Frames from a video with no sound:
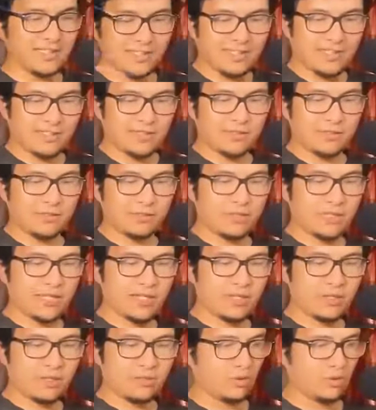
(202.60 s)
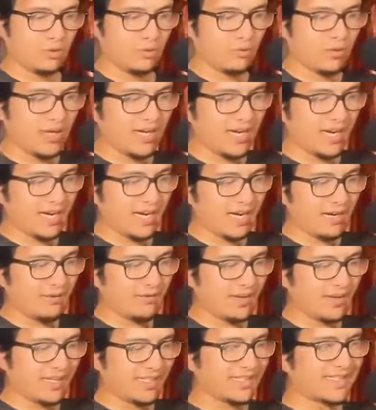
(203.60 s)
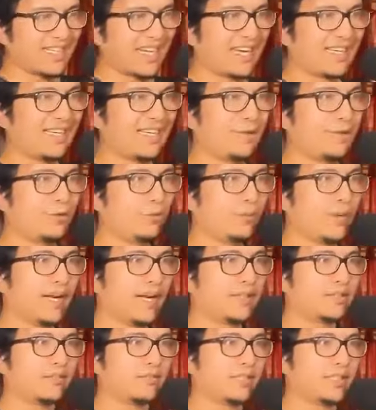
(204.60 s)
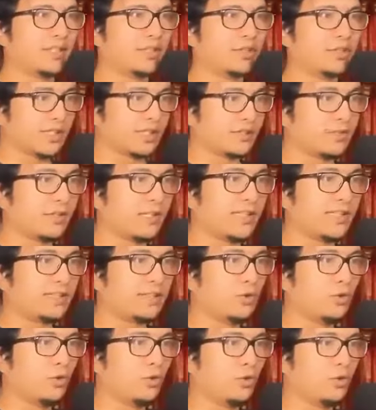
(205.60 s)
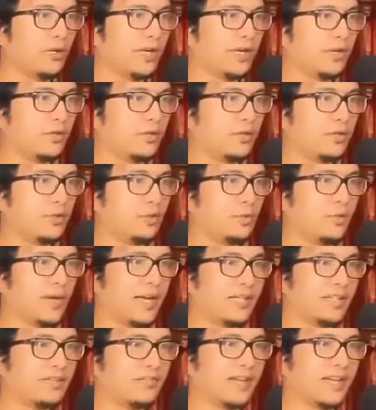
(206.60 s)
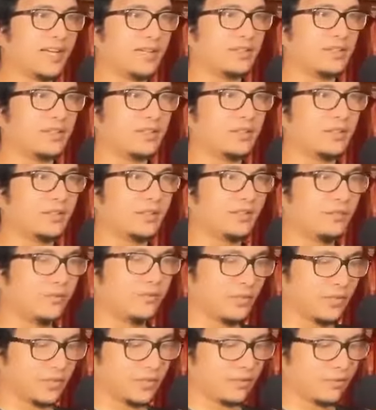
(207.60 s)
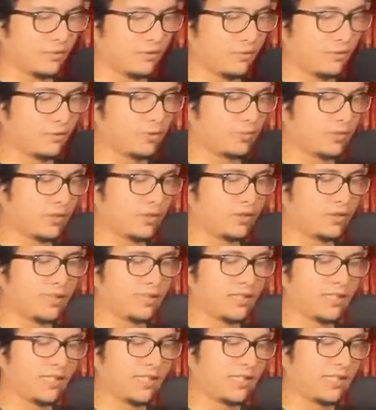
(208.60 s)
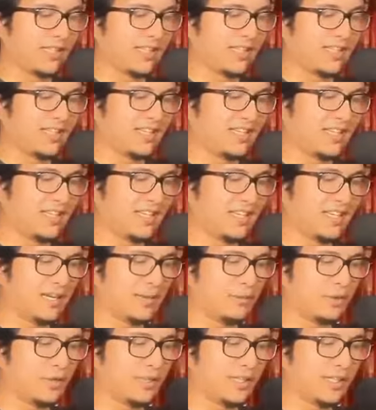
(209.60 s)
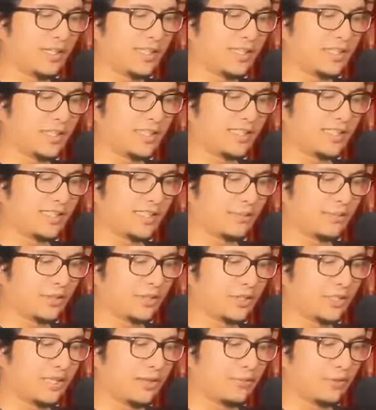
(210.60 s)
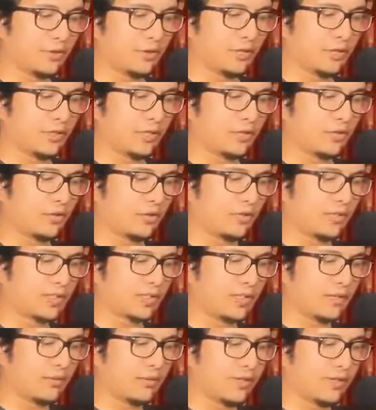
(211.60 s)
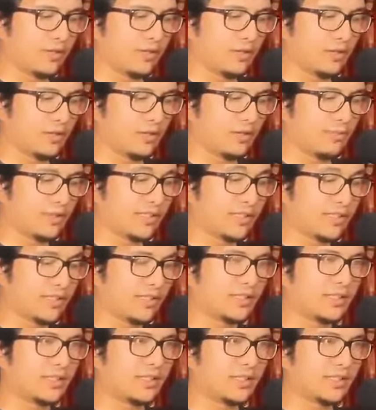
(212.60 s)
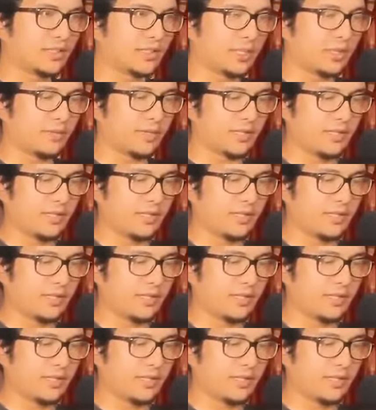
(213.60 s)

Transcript: So there you go. We have exactly two packs of each. So let's go into the two packs of Astral first and foremost because I'm not really chasing their Machamp, All-Dart, or the Starmie, uh, Misty and Starmie.